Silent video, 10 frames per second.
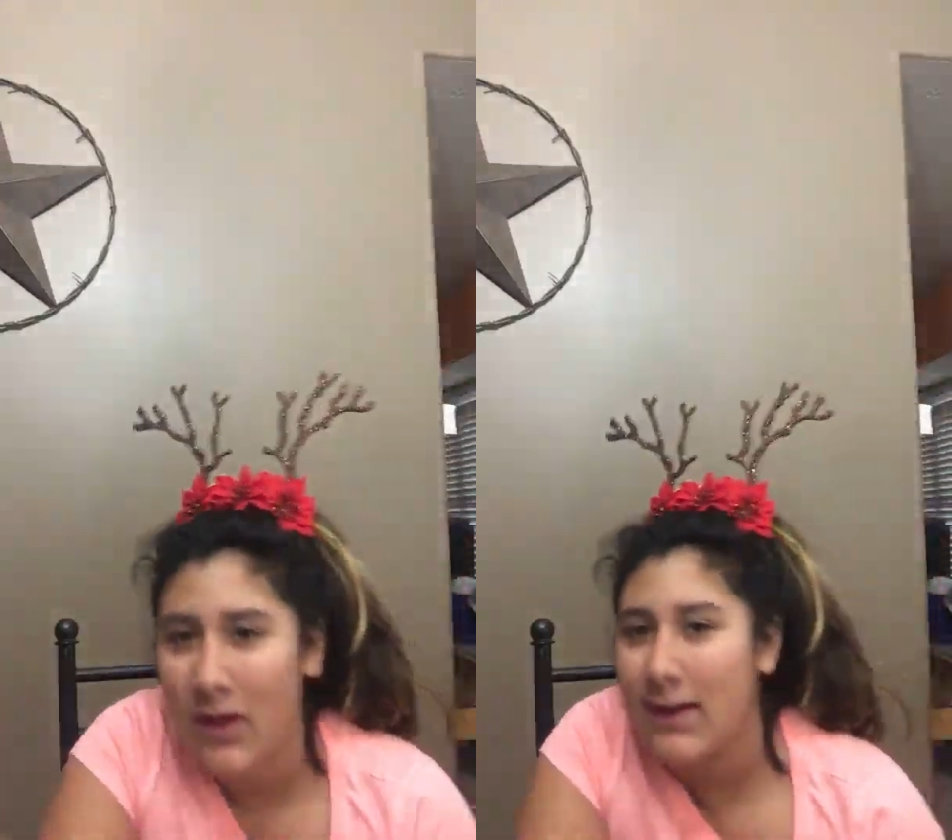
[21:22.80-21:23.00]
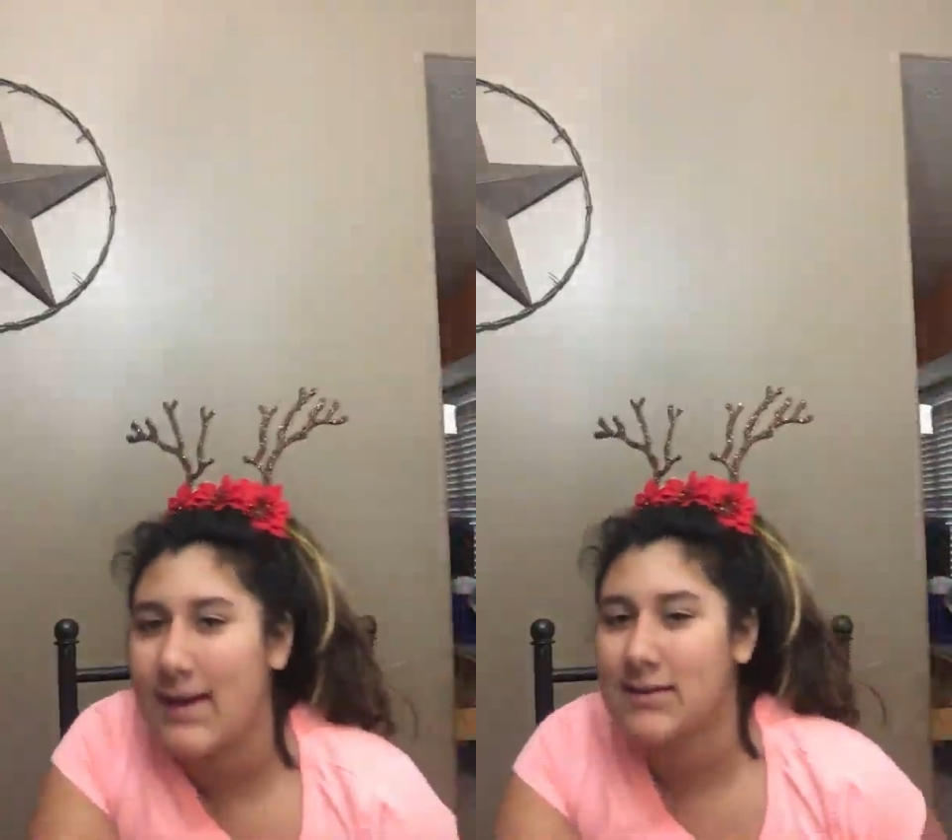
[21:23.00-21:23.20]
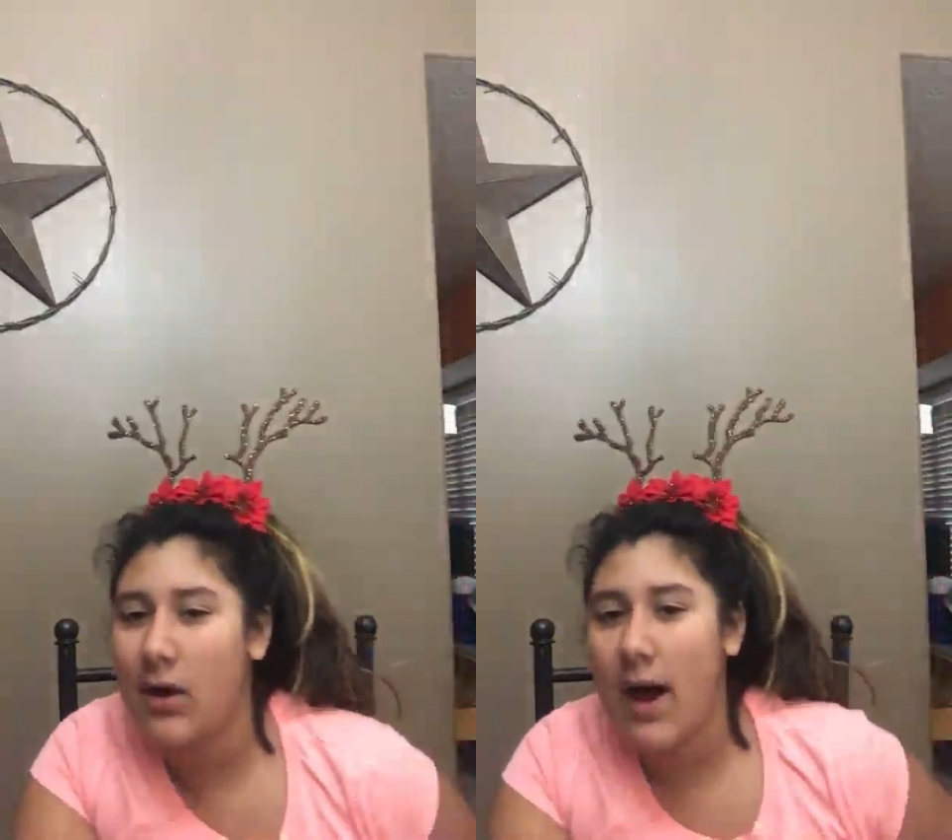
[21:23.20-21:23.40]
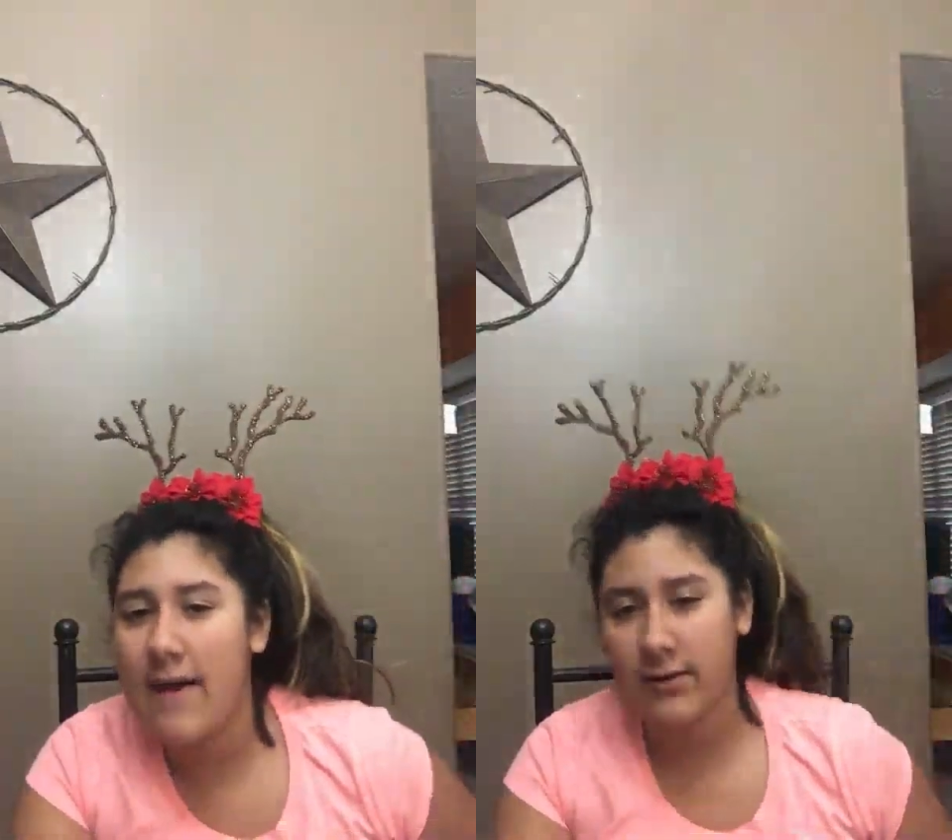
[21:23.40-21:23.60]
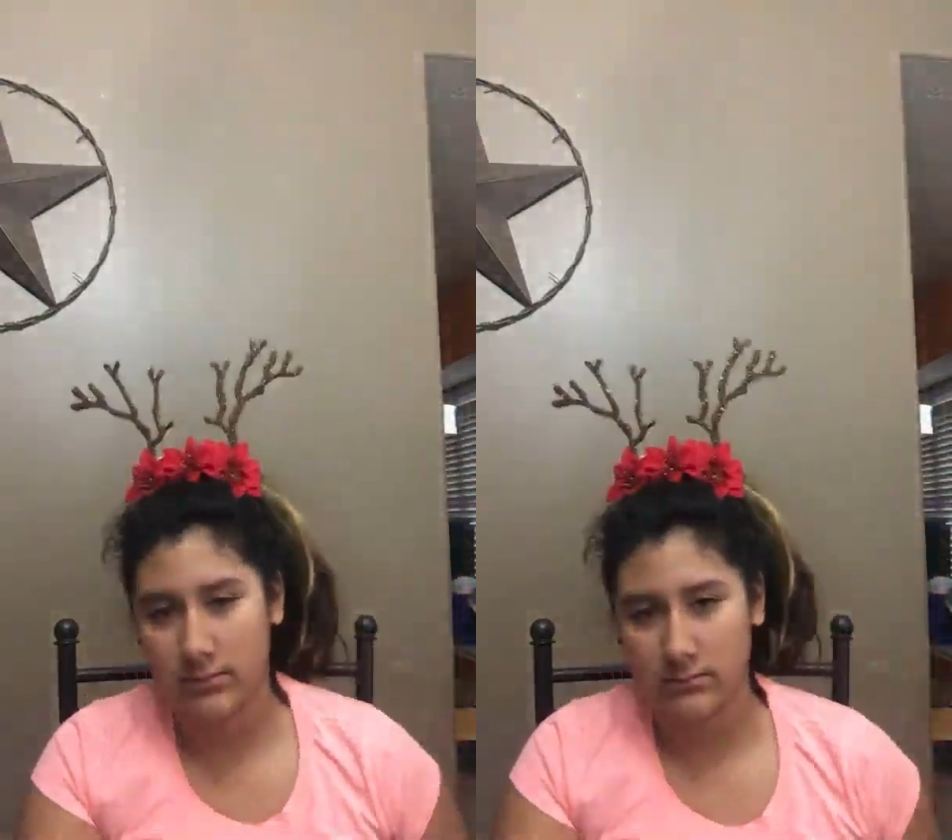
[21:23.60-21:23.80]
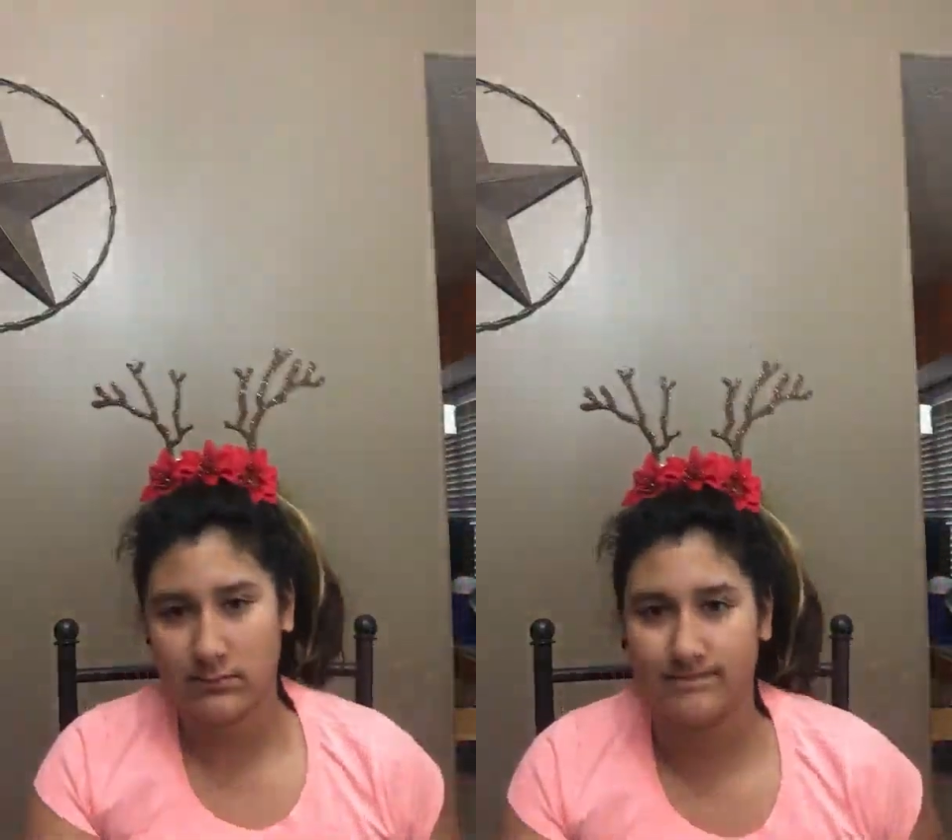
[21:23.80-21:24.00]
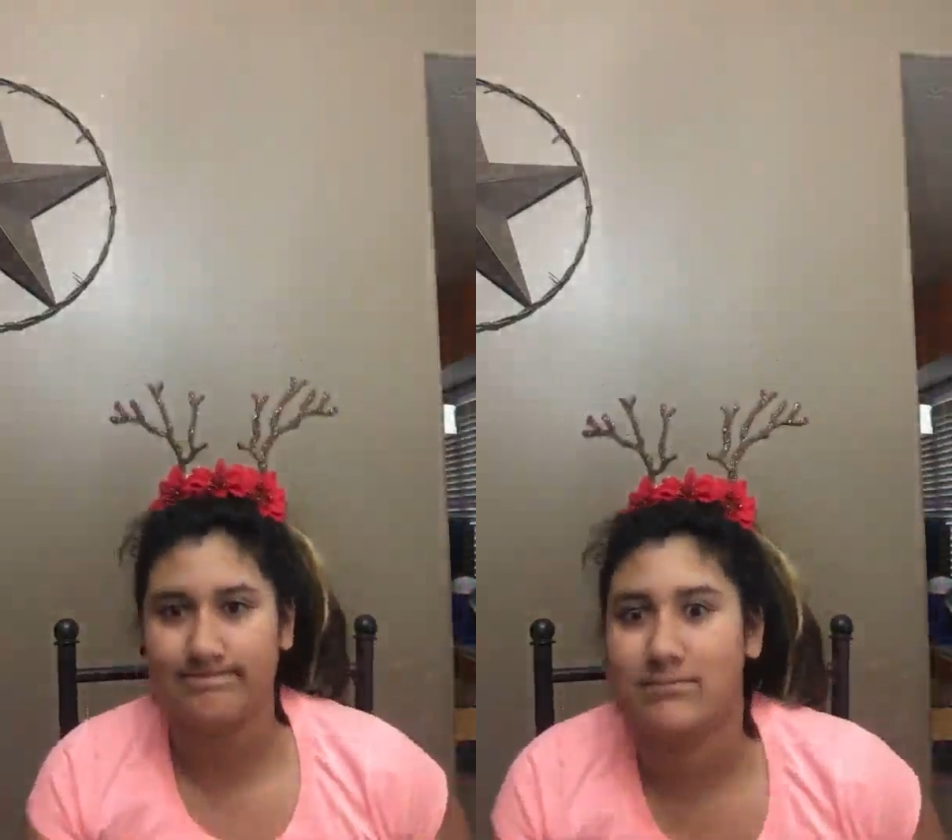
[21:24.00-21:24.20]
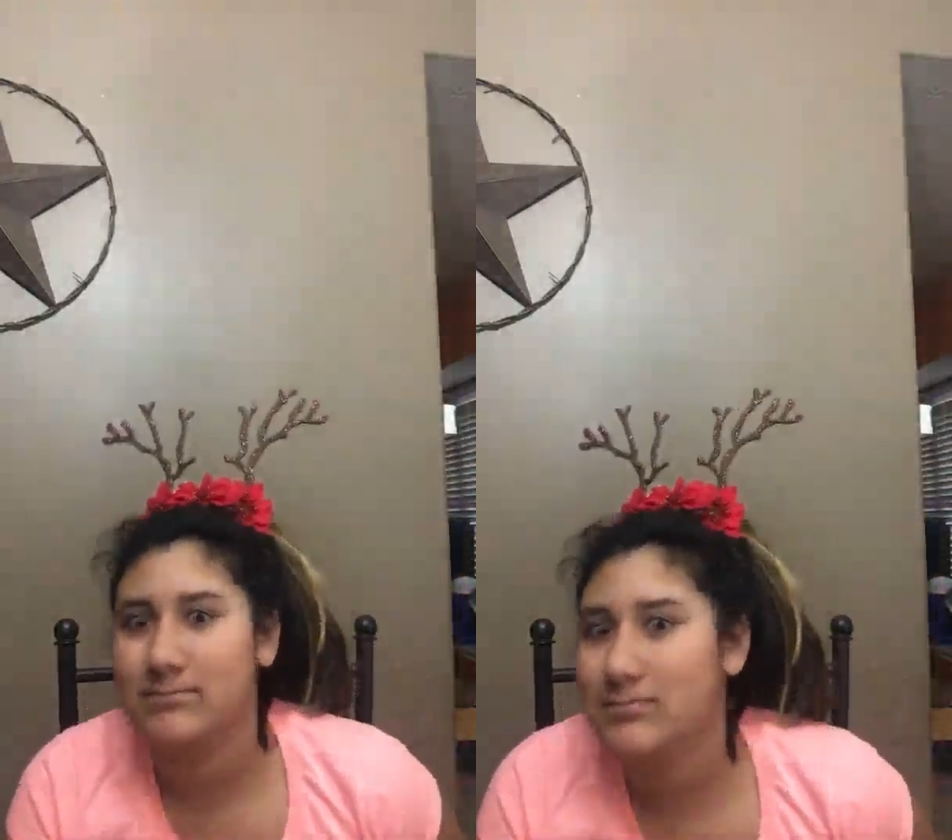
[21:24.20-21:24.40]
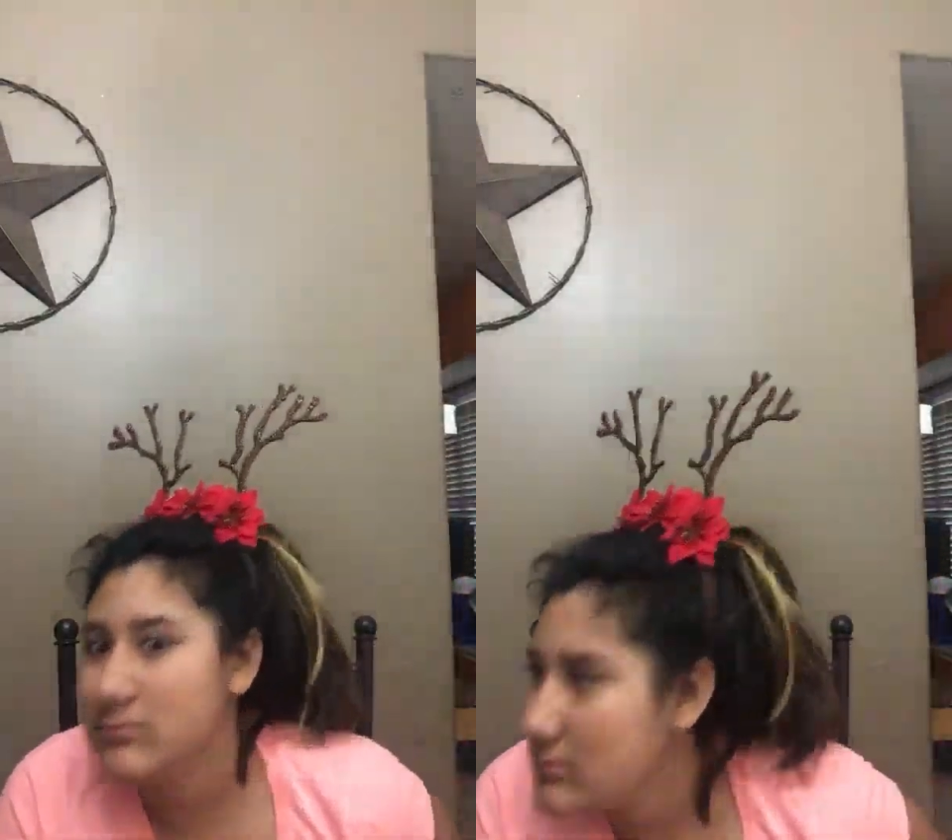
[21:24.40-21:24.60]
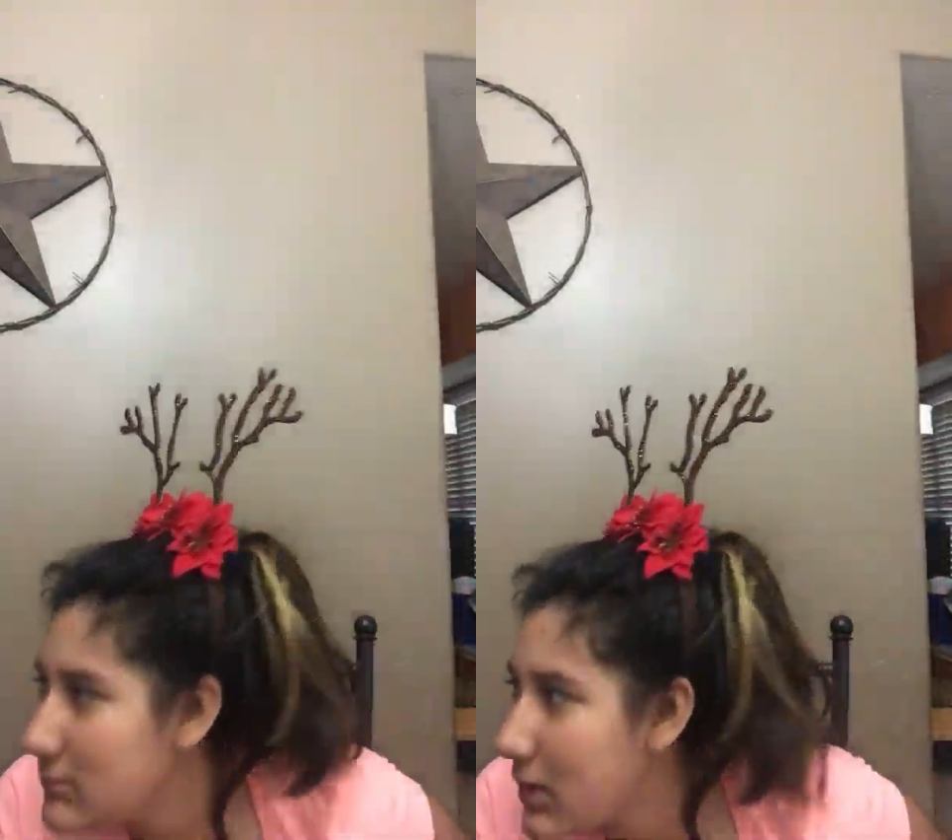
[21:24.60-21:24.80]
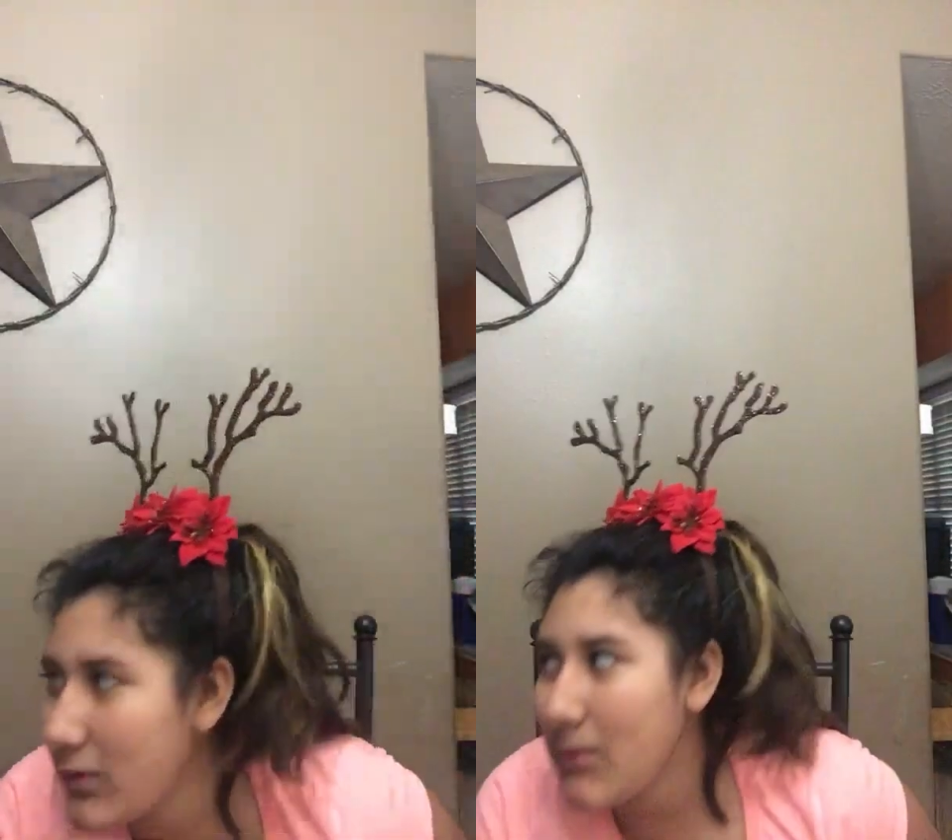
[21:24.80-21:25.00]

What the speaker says: Okay, so I don't